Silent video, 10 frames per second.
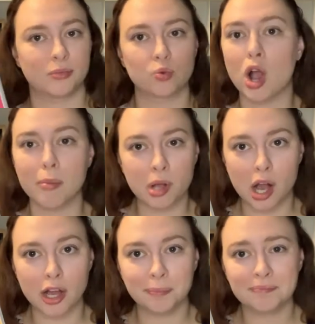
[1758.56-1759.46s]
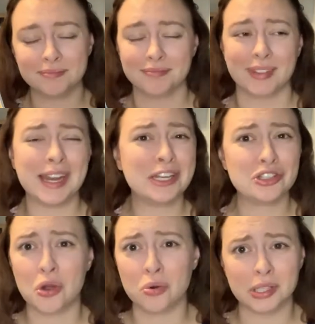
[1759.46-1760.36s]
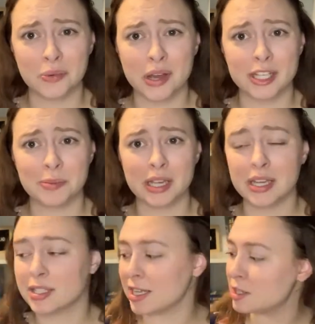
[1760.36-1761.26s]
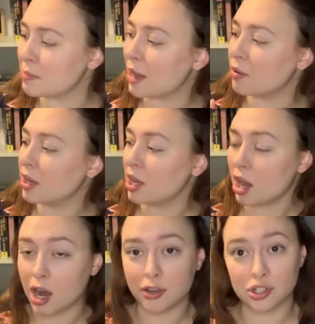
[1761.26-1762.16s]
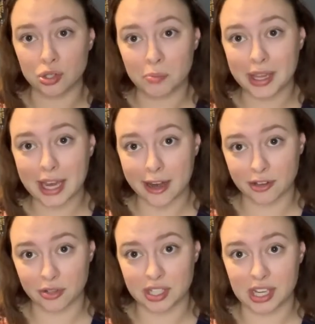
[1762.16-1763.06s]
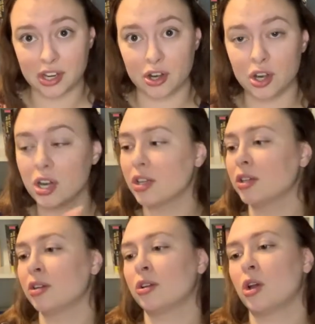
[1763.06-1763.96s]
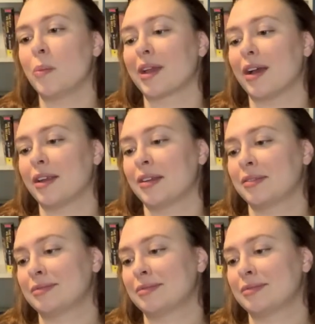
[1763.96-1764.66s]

rom-com, and it totally was, because it's about our two main characters here. Oh my God.